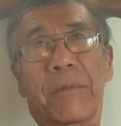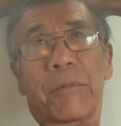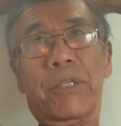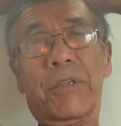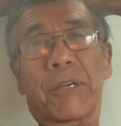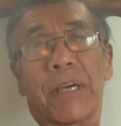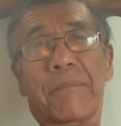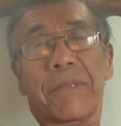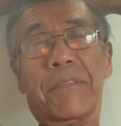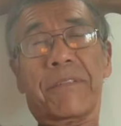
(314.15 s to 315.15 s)
when you
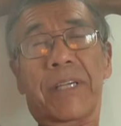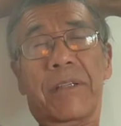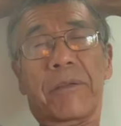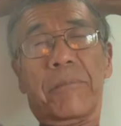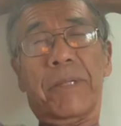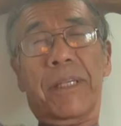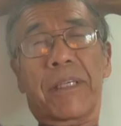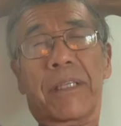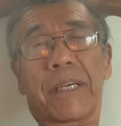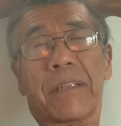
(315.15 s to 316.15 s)
have the state of
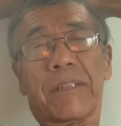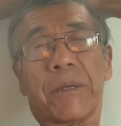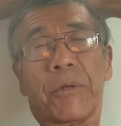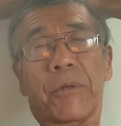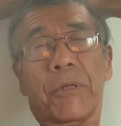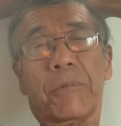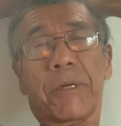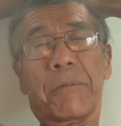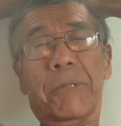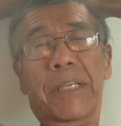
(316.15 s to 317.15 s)
being as the core of
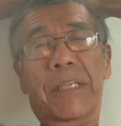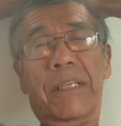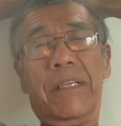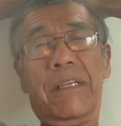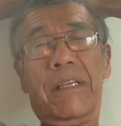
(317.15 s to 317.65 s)
our being